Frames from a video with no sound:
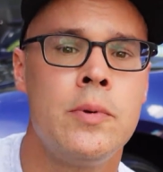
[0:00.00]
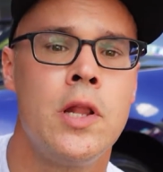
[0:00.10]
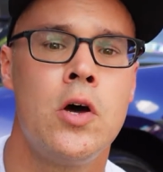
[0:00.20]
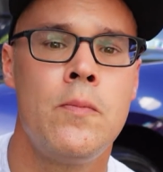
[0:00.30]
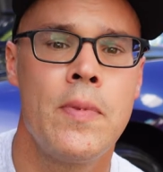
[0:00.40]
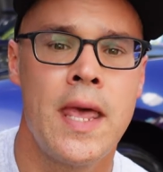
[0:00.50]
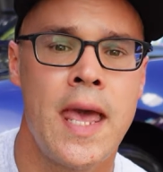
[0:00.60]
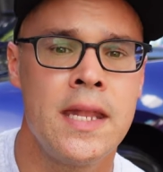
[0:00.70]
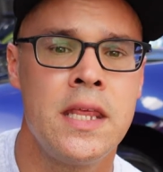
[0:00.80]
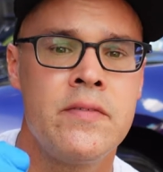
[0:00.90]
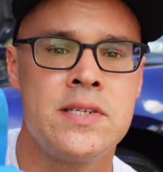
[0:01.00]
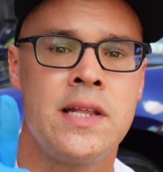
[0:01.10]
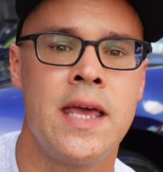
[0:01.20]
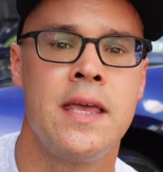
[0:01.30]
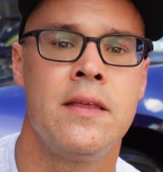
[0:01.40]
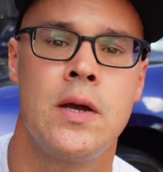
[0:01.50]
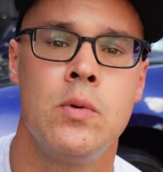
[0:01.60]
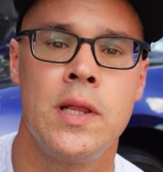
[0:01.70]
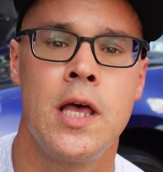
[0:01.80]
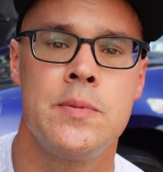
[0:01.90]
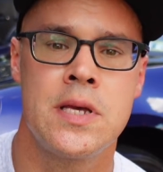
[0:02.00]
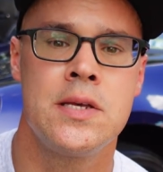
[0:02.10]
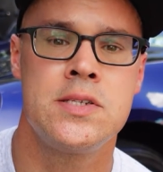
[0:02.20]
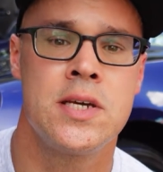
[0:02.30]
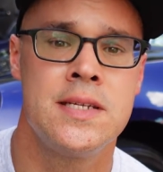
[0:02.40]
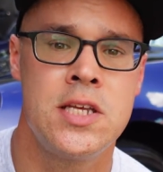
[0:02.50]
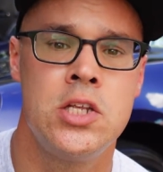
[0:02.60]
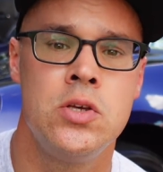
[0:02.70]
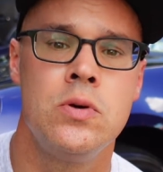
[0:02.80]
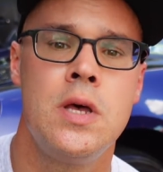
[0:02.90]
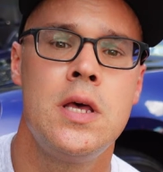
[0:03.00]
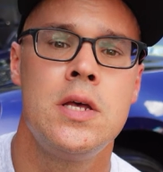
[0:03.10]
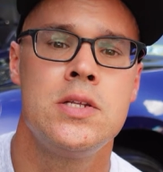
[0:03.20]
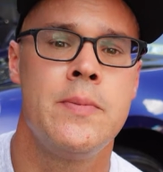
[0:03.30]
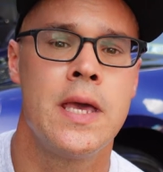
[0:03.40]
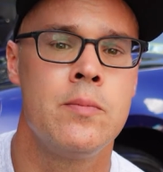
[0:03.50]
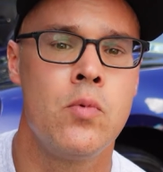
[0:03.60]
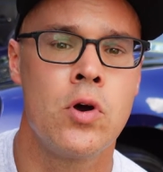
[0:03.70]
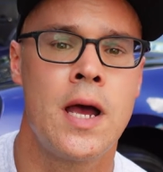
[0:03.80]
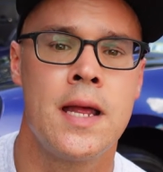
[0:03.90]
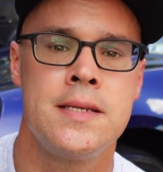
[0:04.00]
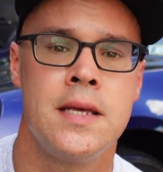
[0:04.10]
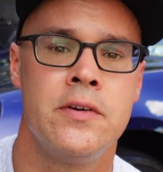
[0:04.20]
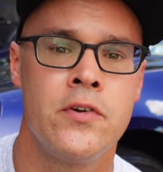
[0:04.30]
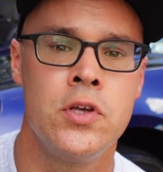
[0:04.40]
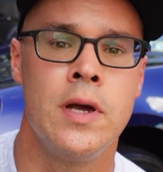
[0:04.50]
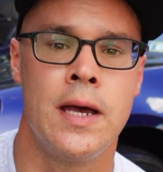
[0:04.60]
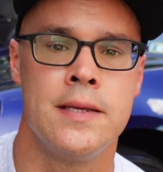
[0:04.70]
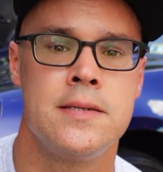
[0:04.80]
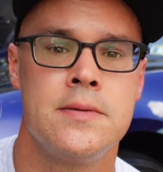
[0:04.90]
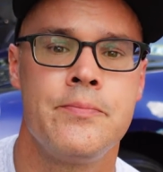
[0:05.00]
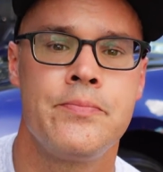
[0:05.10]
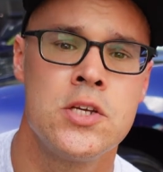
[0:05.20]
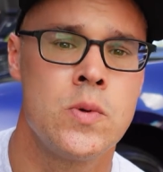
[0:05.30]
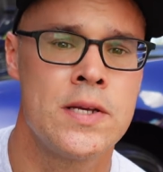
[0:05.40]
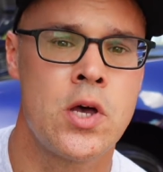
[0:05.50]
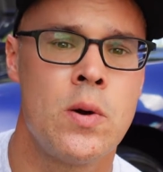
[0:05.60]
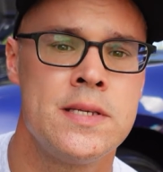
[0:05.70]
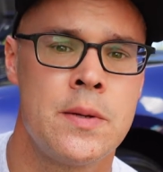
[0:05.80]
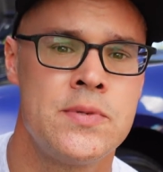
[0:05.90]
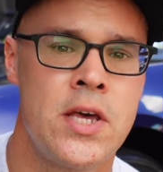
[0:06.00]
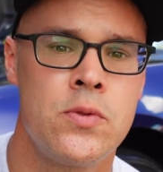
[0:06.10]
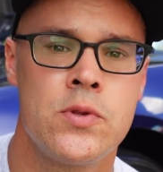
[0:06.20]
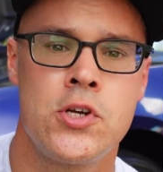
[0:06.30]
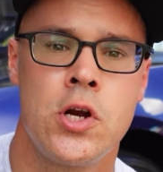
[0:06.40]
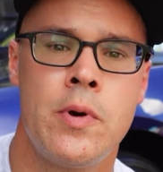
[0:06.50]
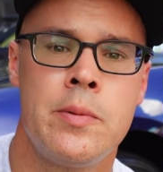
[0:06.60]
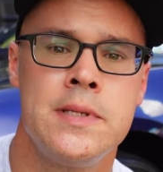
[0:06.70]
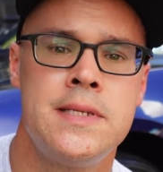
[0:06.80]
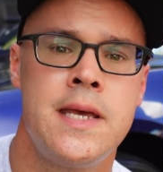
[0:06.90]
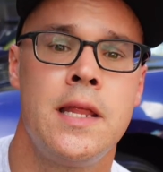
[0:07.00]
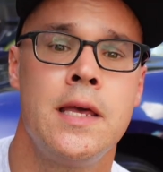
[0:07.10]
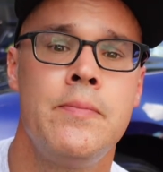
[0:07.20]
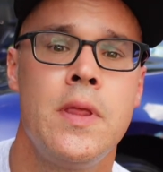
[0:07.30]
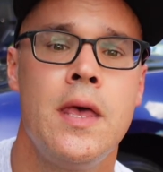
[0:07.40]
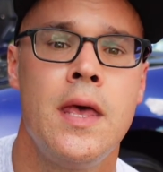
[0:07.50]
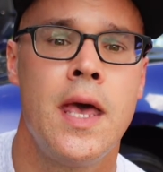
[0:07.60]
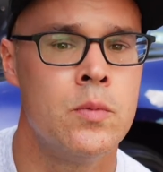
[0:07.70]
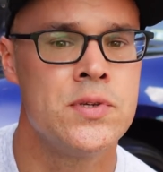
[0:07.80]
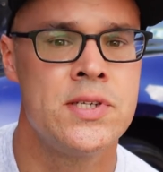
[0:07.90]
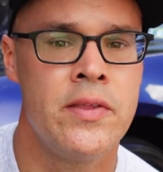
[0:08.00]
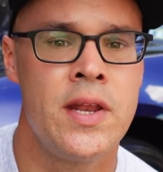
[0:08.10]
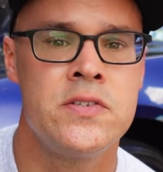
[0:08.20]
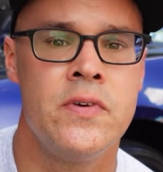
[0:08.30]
below and give us a like. That really helps us to continue to make more content for you guys. So as always, I'm Seth with Turner Mobile Detailing, and we'll see you in the next